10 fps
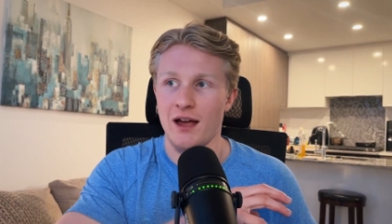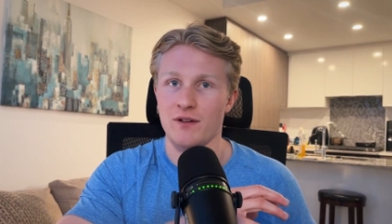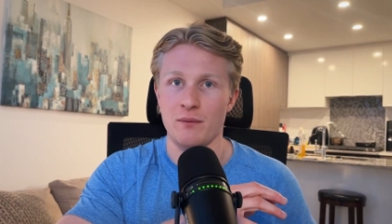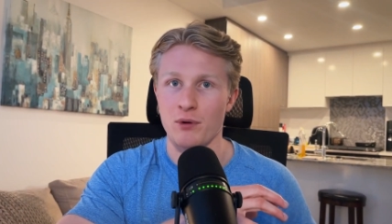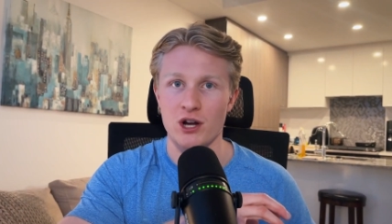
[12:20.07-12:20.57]
have
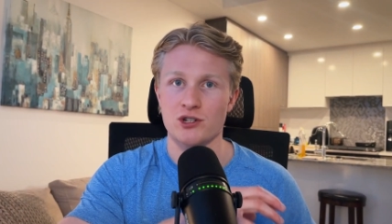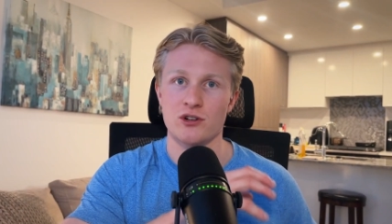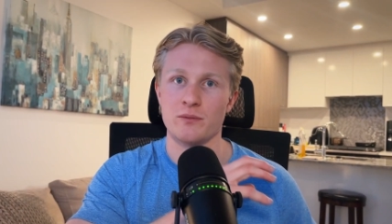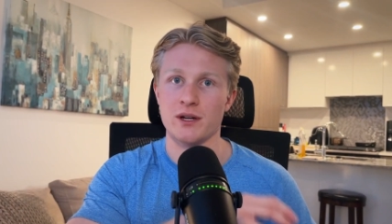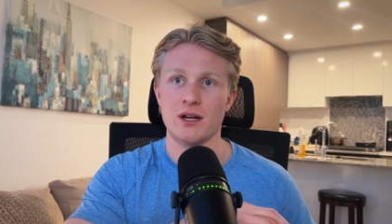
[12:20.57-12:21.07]
any
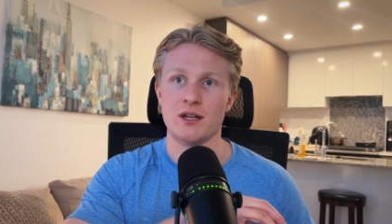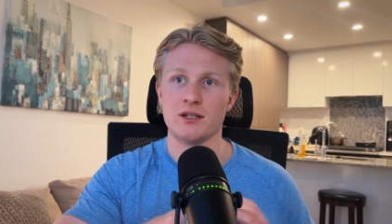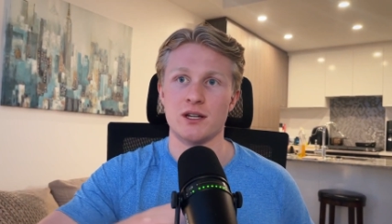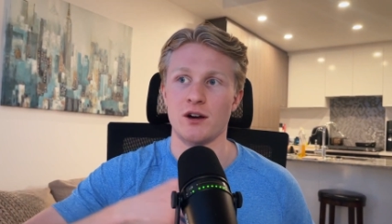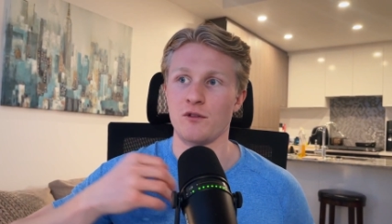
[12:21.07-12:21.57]
pressure
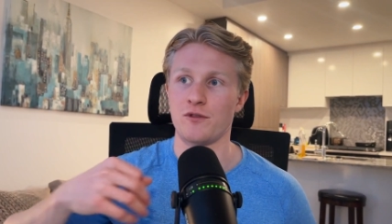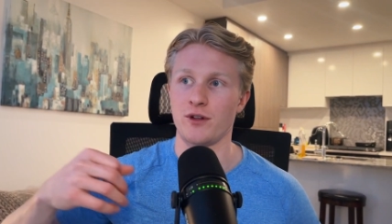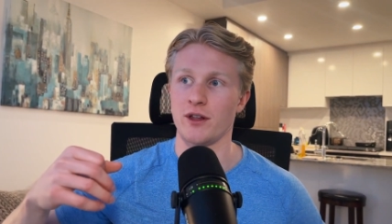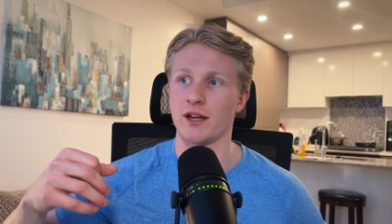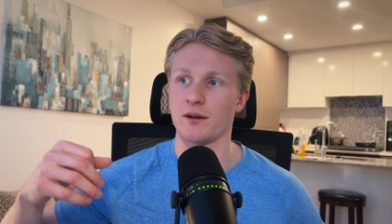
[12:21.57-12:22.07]
because I don't
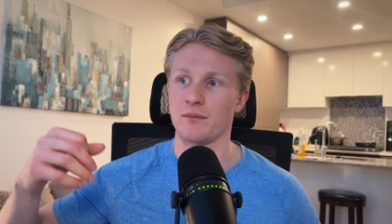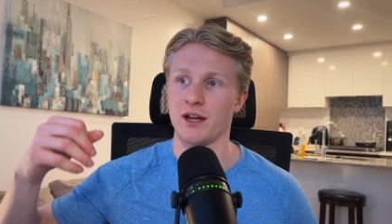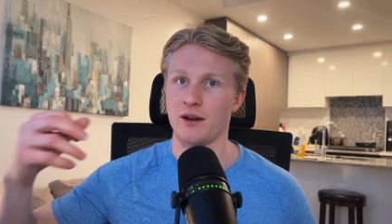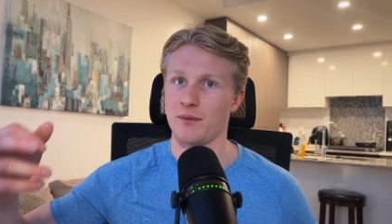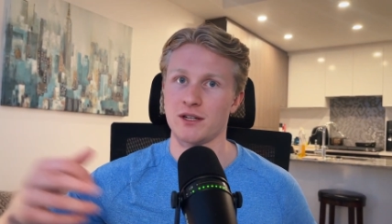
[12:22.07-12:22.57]
feel like I'm
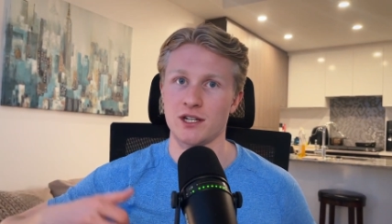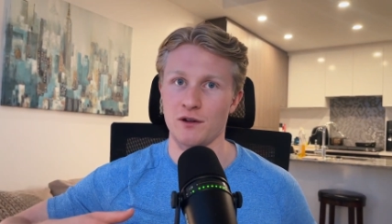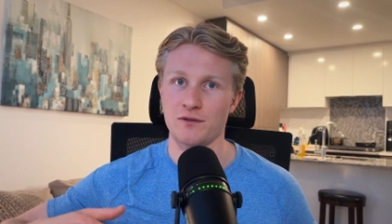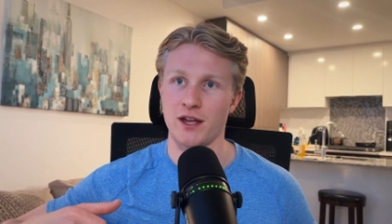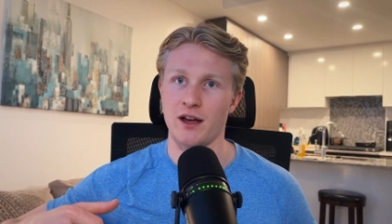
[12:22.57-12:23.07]
letting
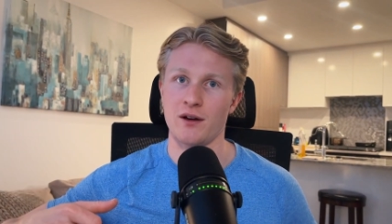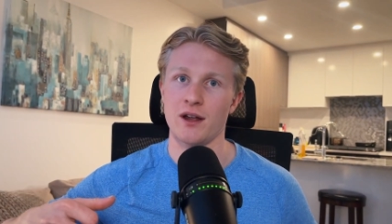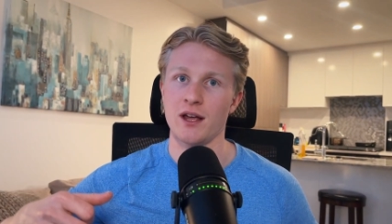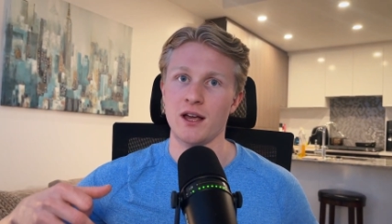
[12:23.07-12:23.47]
myself down.